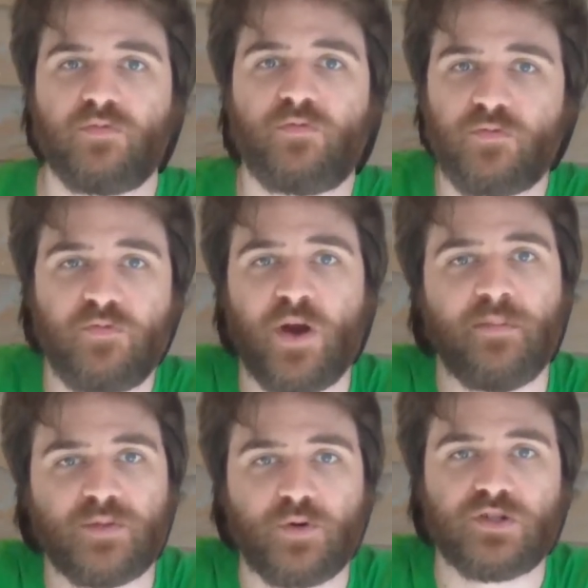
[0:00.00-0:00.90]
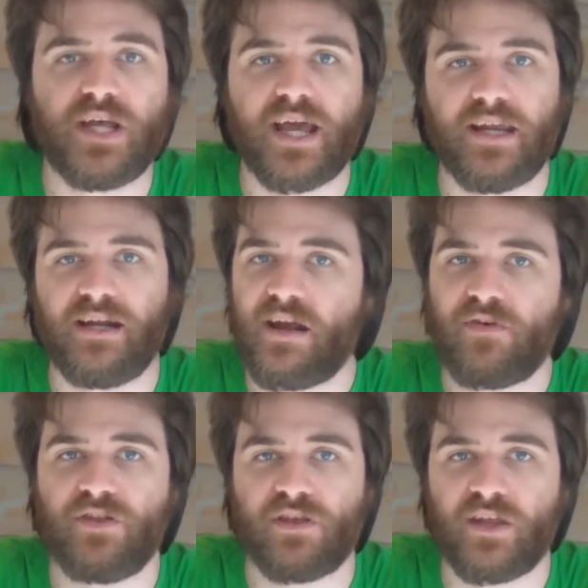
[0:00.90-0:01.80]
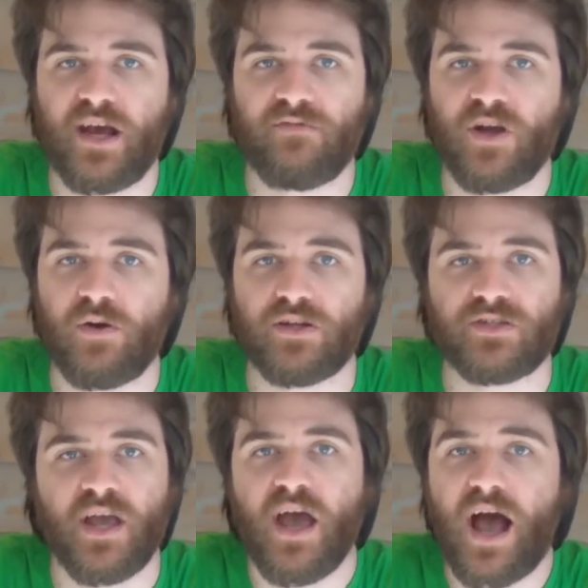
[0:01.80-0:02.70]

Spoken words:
frames per second and everything that I've noticed.